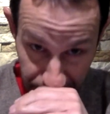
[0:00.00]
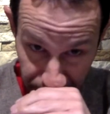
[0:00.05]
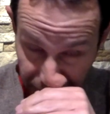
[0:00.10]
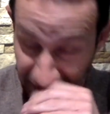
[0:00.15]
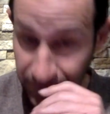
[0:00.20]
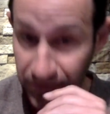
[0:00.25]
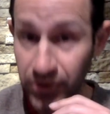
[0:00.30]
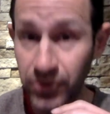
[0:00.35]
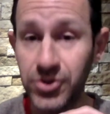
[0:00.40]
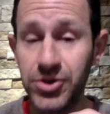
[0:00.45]

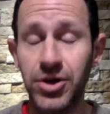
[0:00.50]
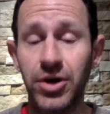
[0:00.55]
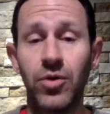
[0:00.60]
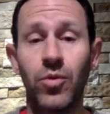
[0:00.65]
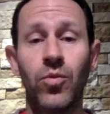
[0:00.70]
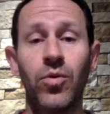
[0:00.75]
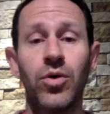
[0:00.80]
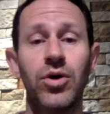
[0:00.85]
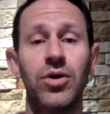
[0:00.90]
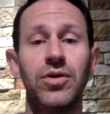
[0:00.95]
If you took a
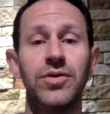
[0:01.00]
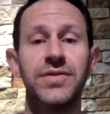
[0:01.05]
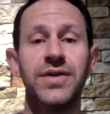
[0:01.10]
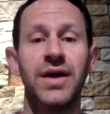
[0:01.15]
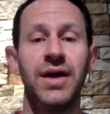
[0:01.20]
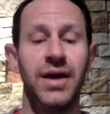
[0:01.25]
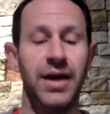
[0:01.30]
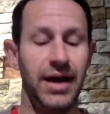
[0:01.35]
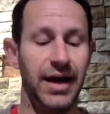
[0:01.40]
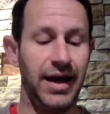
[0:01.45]
world
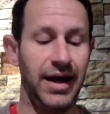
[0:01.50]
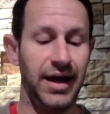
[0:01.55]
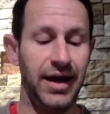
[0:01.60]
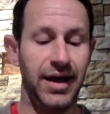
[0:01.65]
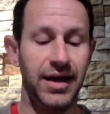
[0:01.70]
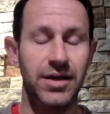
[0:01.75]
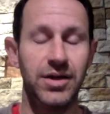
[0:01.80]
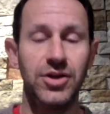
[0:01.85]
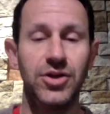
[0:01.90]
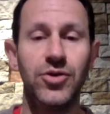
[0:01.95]

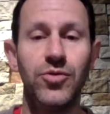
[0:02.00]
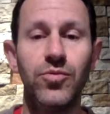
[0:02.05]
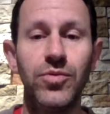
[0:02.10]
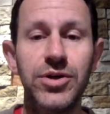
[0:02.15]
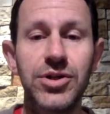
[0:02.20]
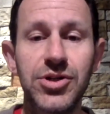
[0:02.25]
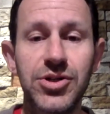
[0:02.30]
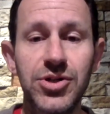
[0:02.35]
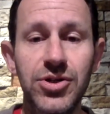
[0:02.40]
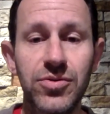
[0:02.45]
and you
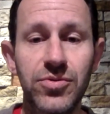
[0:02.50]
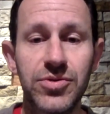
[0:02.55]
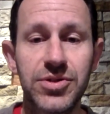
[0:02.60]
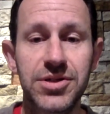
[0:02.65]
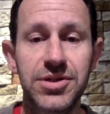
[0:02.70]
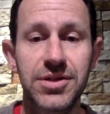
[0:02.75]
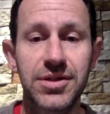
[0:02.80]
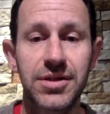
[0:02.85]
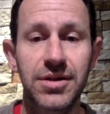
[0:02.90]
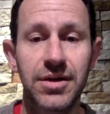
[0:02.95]

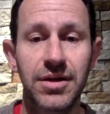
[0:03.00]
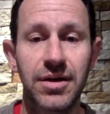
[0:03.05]
reduced